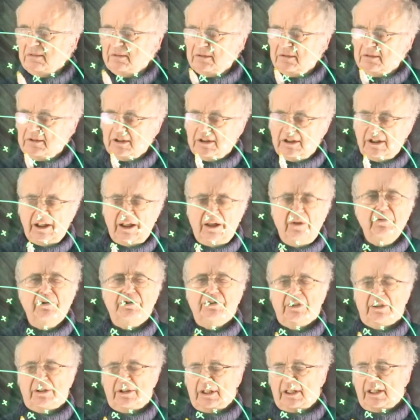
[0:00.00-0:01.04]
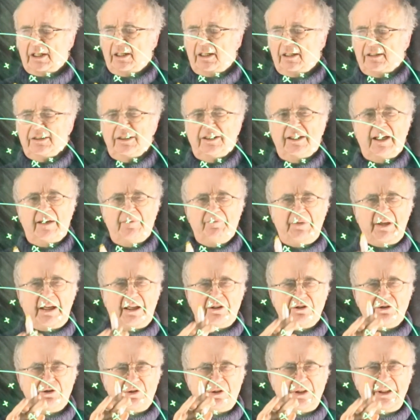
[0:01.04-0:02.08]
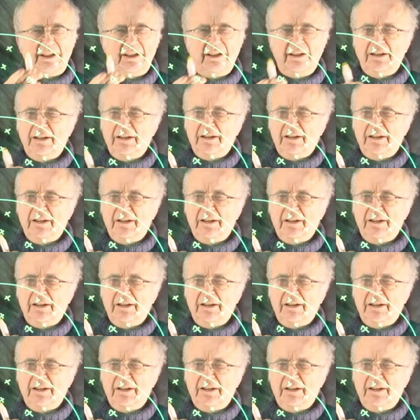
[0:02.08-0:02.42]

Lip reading: the closer they are to that boundary,